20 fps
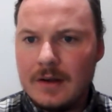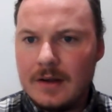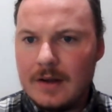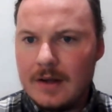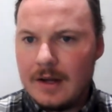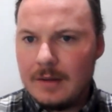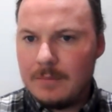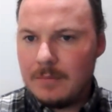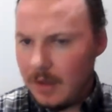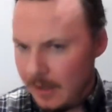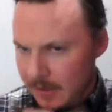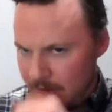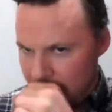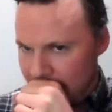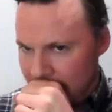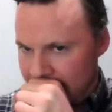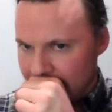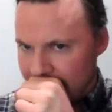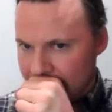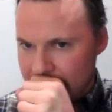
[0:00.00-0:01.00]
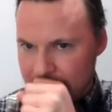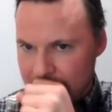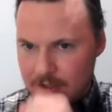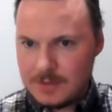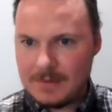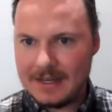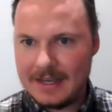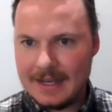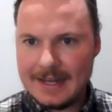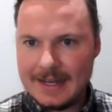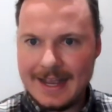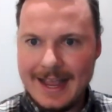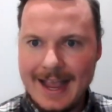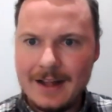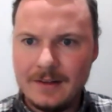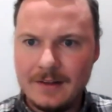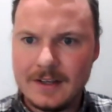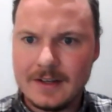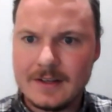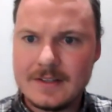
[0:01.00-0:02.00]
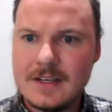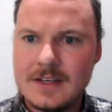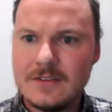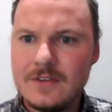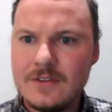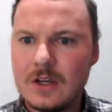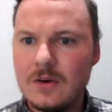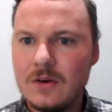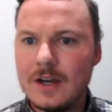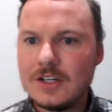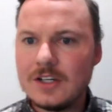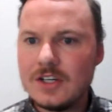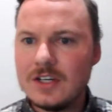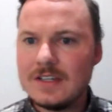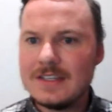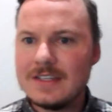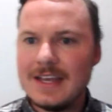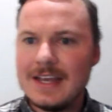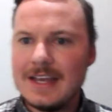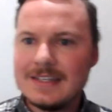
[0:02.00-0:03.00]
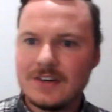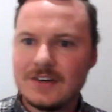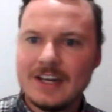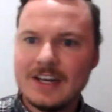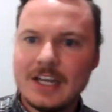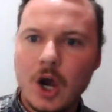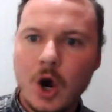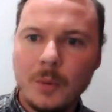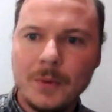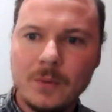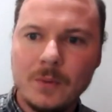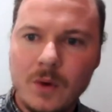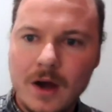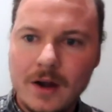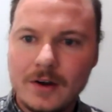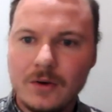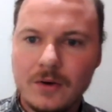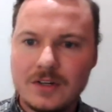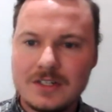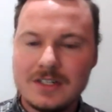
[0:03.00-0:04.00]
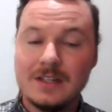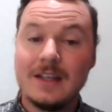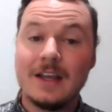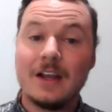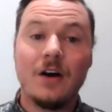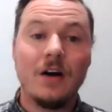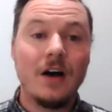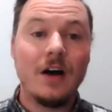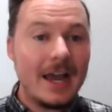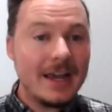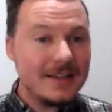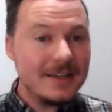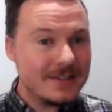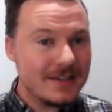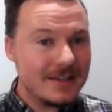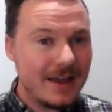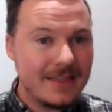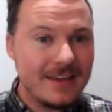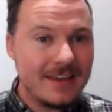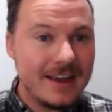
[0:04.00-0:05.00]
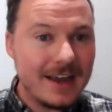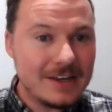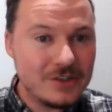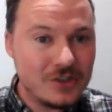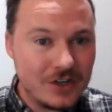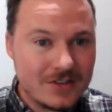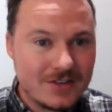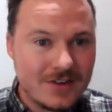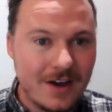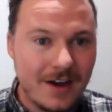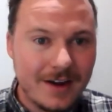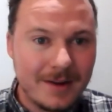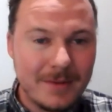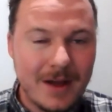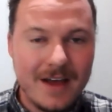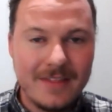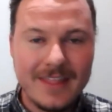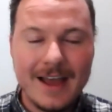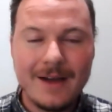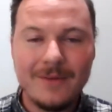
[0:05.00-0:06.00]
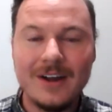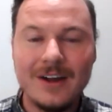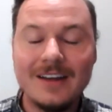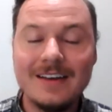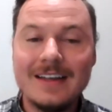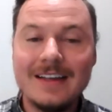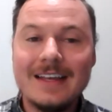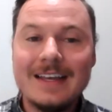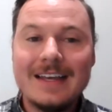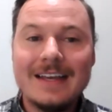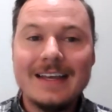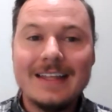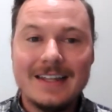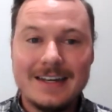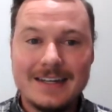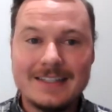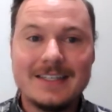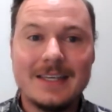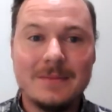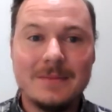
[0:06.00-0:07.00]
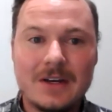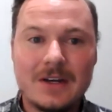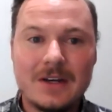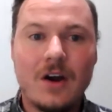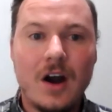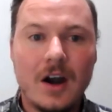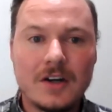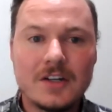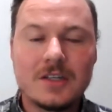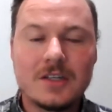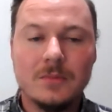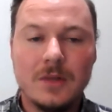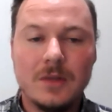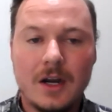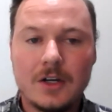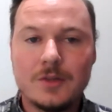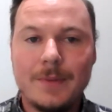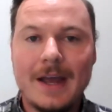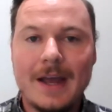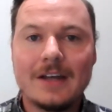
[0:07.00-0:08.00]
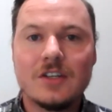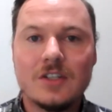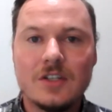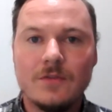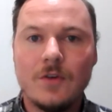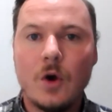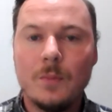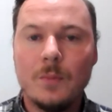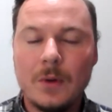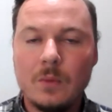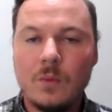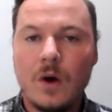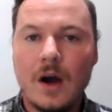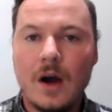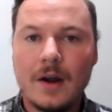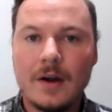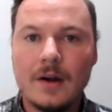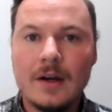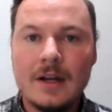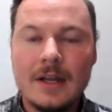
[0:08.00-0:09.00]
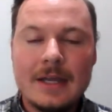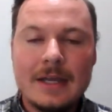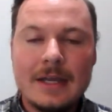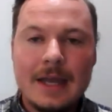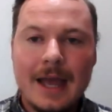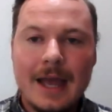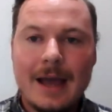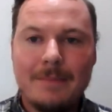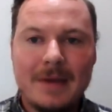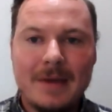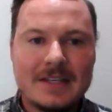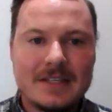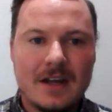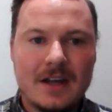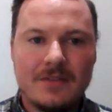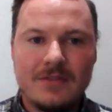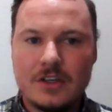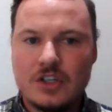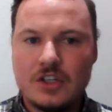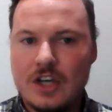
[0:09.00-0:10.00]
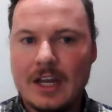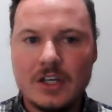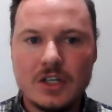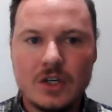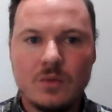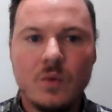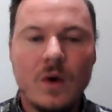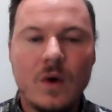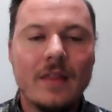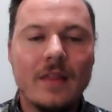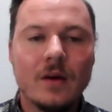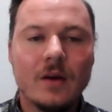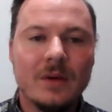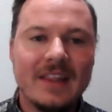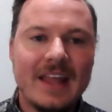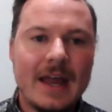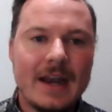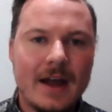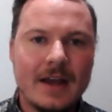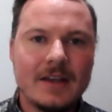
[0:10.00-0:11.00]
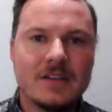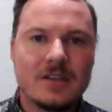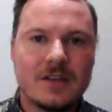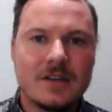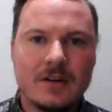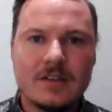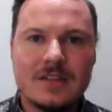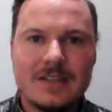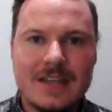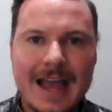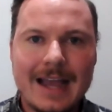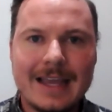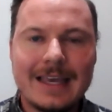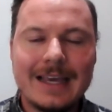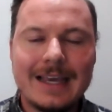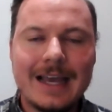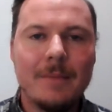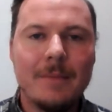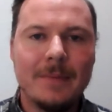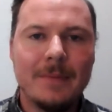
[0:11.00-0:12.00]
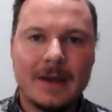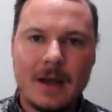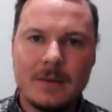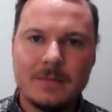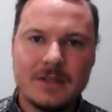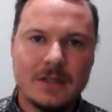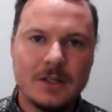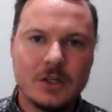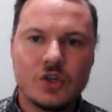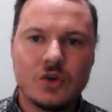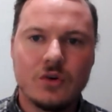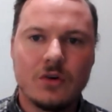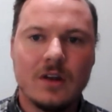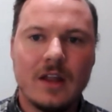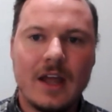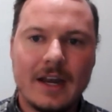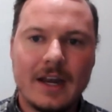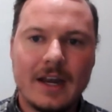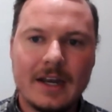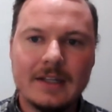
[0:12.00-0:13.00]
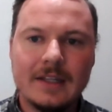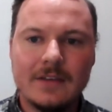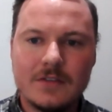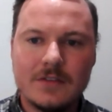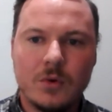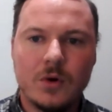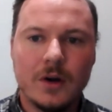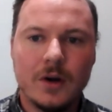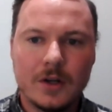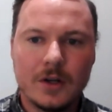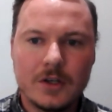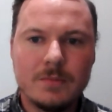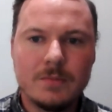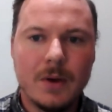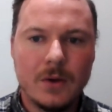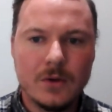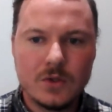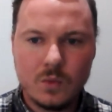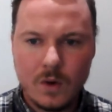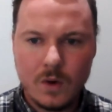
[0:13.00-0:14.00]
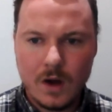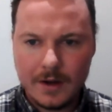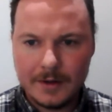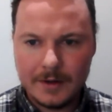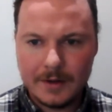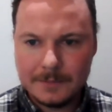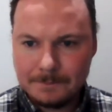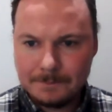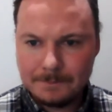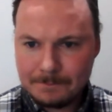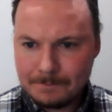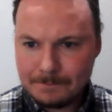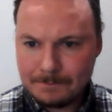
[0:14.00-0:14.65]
Um, excuse me, uh, Alex, thanks for the question. It says, is there any open water or is the lake all ice? I think I just caught up on that one, that it seems there are some large patches of open water uh, based off the change in weather. When that ice starts stacking up, it comes on the shoreline and leaves more exposed water.